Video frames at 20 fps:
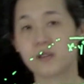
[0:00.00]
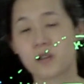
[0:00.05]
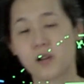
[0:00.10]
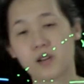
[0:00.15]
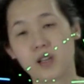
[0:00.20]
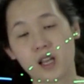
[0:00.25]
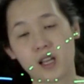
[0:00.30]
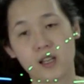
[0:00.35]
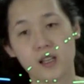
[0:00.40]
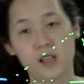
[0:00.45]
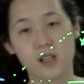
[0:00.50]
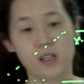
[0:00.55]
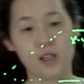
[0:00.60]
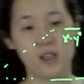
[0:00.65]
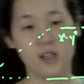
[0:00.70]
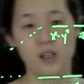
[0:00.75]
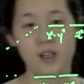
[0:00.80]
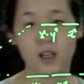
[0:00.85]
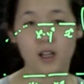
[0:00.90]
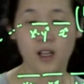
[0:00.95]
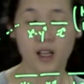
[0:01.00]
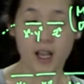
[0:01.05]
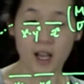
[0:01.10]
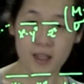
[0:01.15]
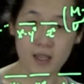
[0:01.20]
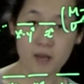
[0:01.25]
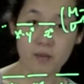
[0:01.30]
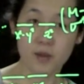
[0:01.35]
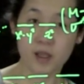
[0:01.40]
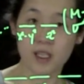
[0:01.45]
Okay.
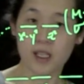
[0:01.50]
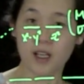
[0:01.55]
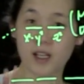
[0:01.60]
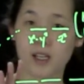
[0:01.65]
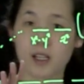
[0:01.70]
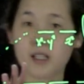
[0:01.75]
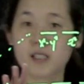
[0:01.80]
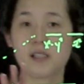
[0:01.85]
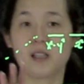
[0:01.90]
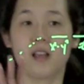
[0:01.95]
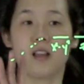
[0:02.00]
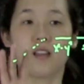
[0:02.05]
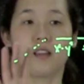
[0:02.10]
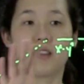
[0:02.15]
And then because